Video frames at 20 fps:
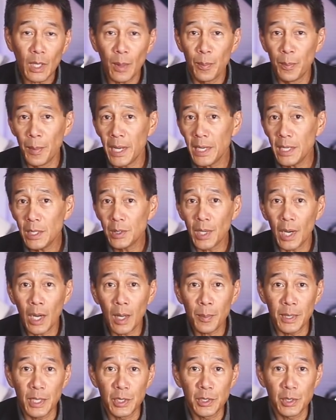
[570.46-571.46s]
Many
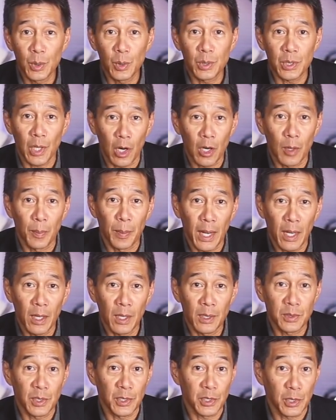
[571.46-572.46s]
DOB issues are
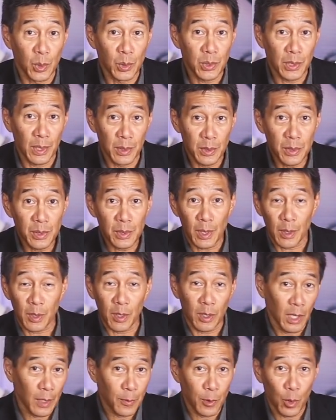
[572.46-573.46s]
balance issues, and this is a
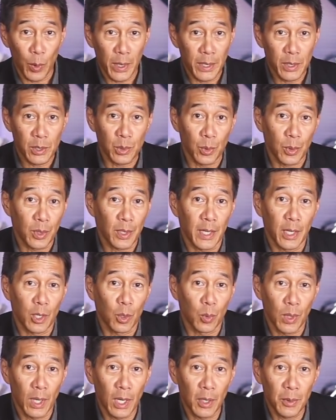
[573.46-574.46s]
clever way to sort of get
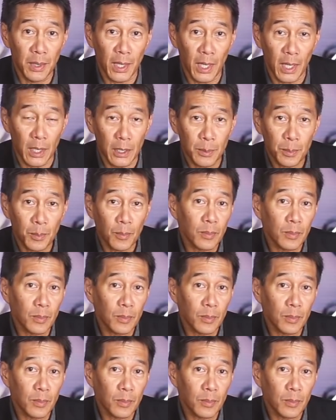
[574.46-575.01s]
around that.